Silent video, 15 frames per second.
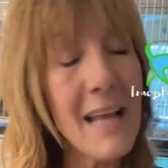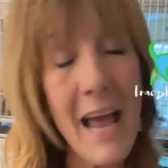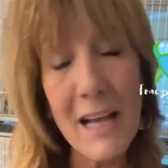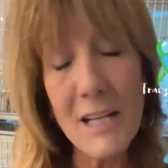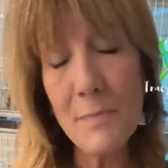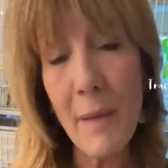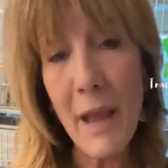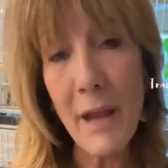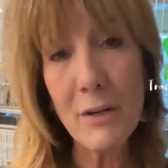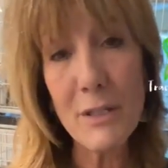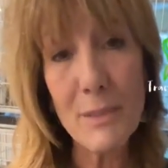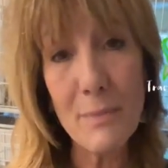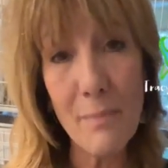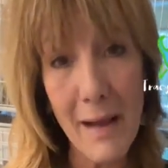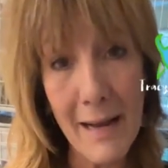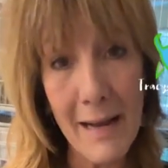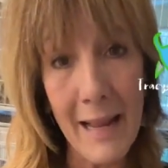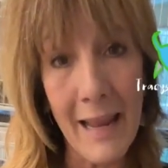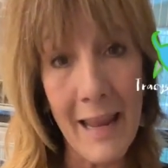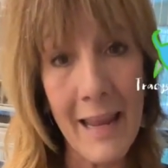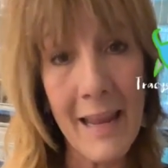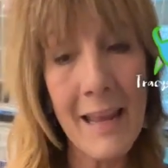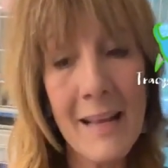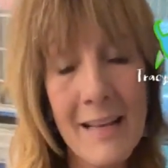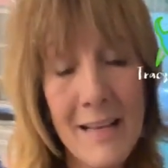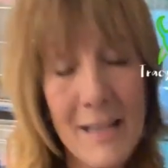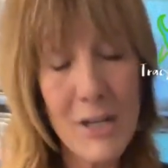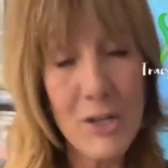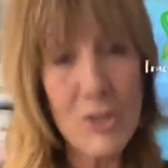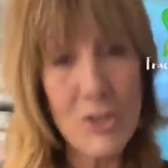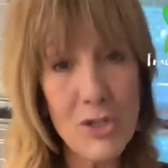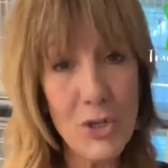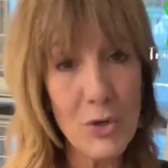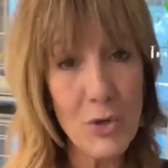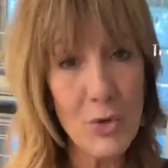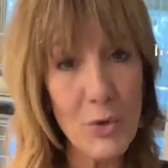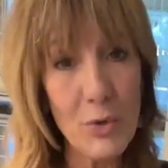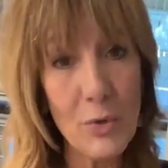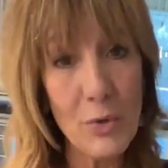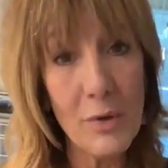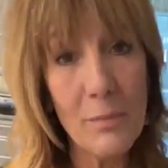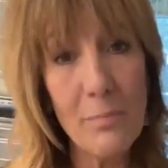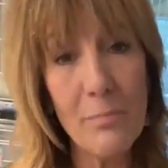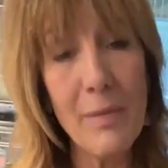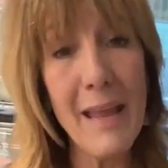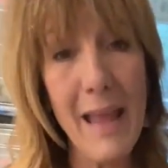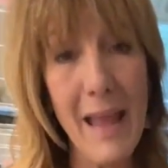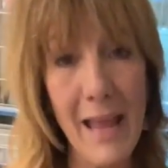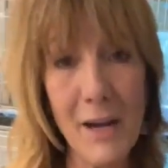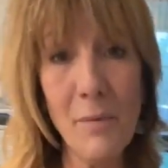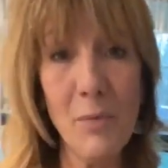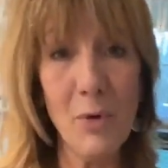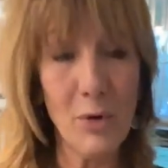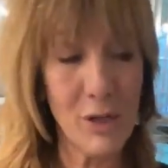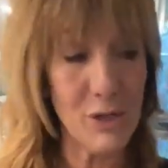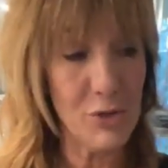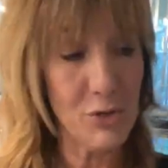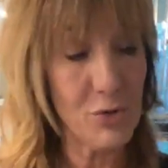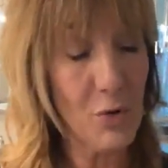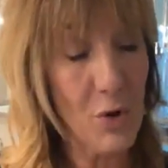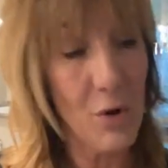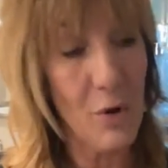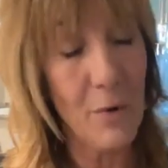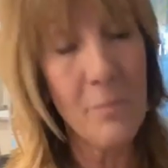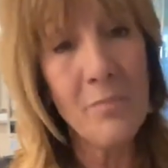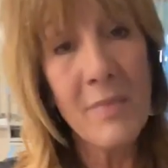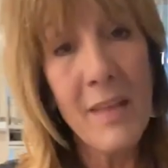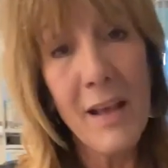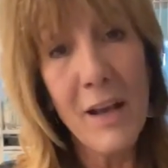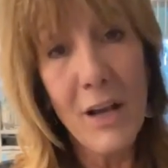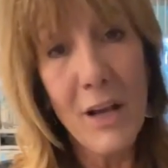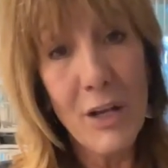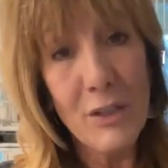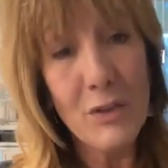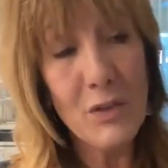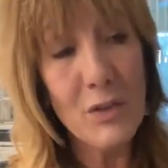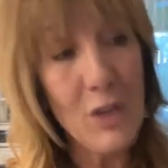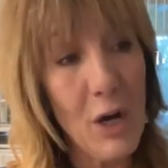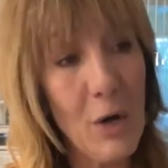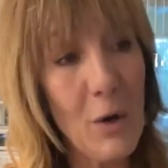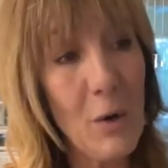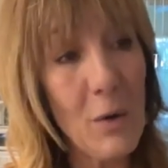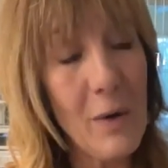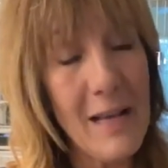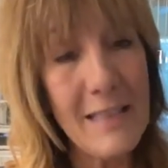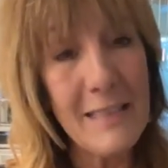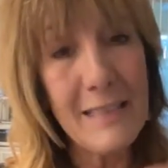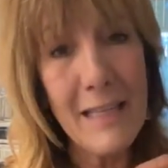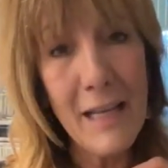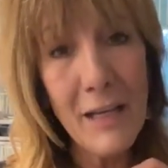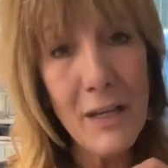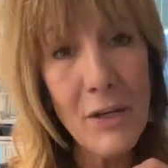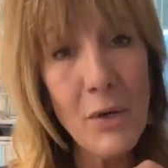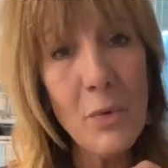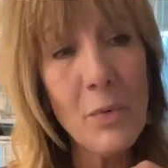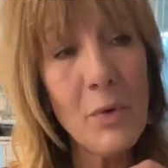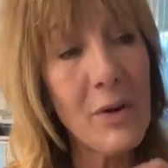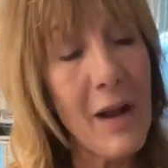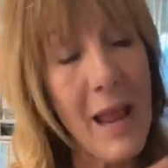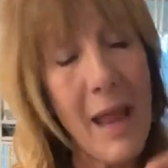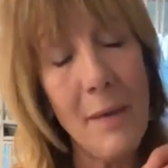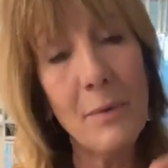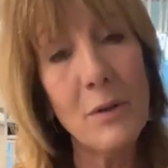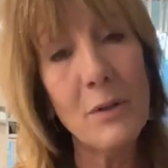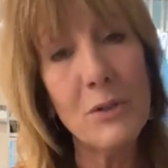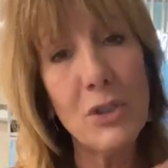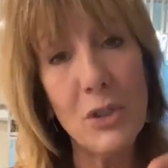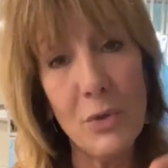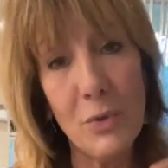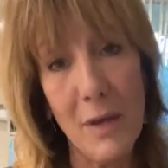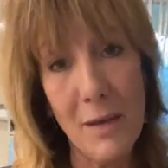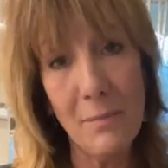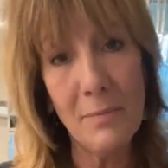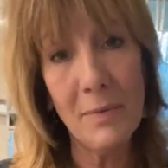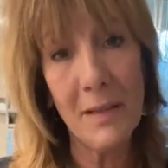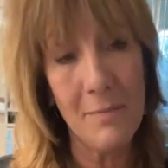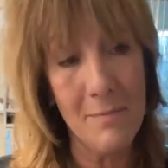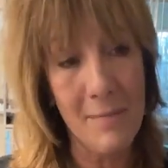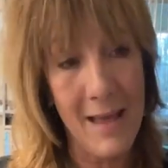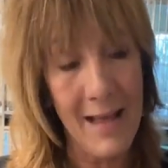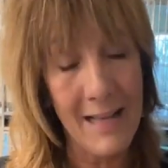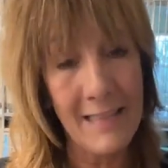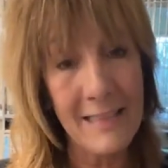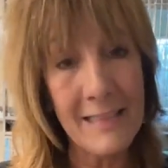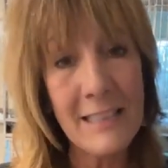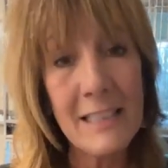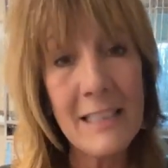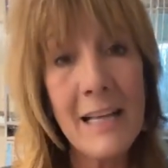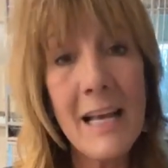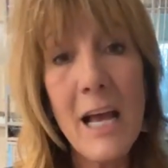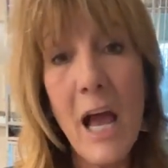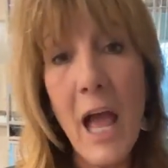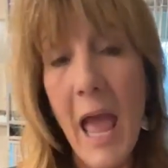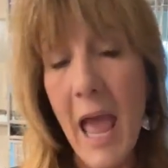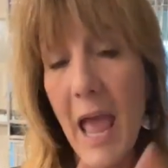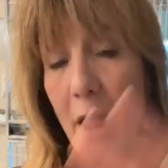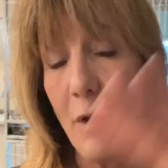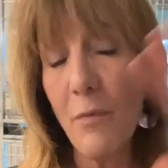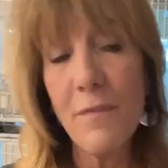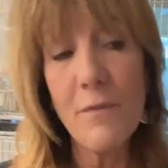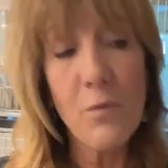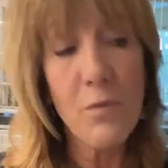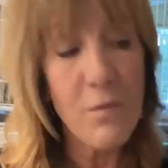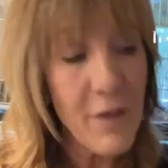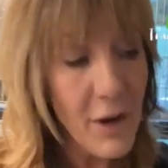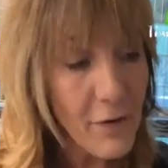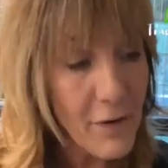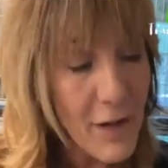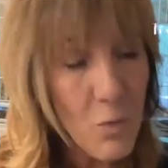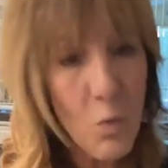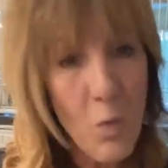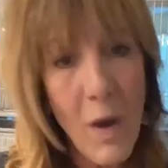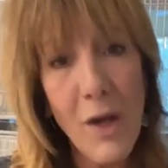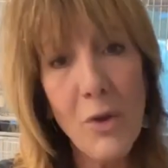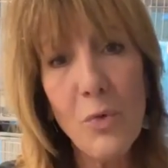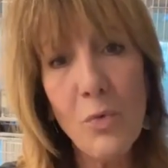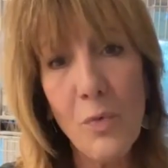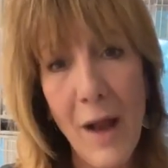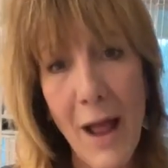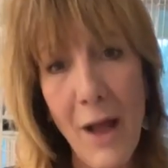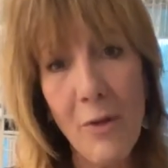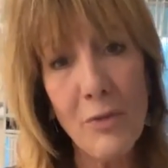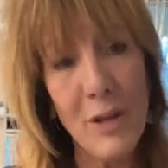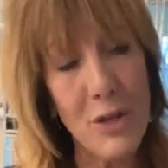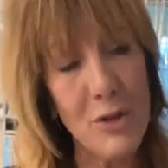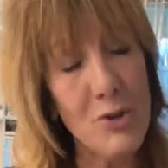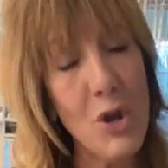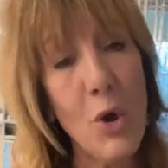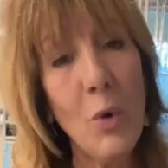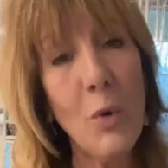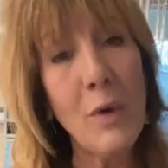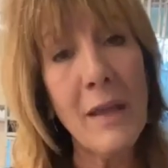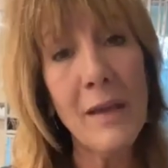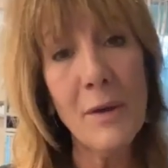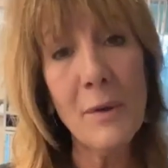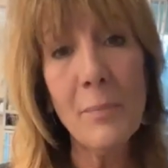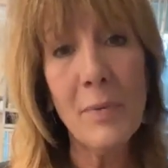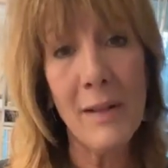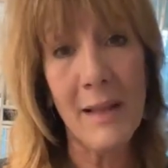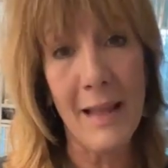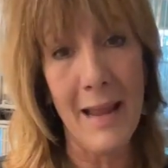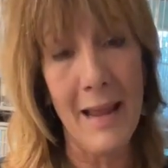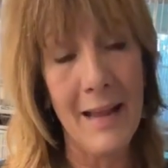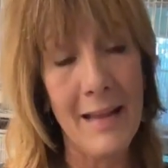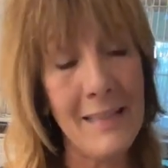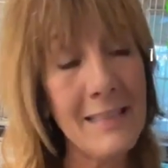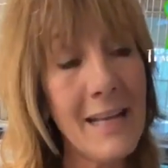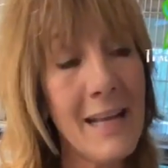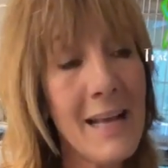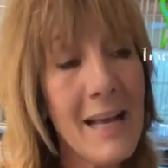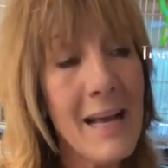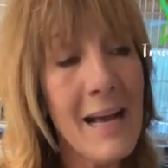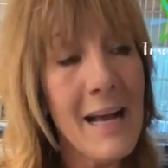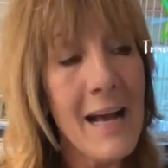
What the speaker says: taxpayers' money to be animal control. So until we're able to implement a very well-rounded no-kill plan,